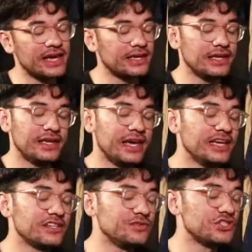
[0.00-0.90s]
Like,
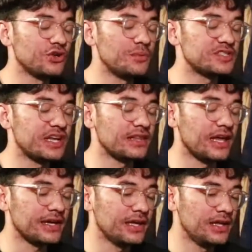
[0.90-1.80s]
it gets me so upset.
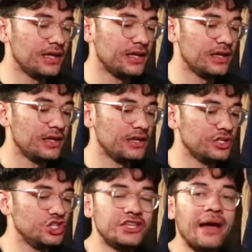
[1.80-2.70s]
Like,
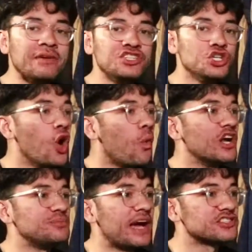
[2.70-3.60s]
that means you don't
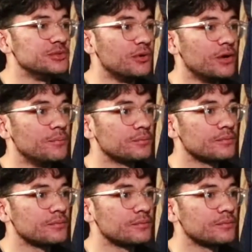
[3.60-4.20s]
watch basketball.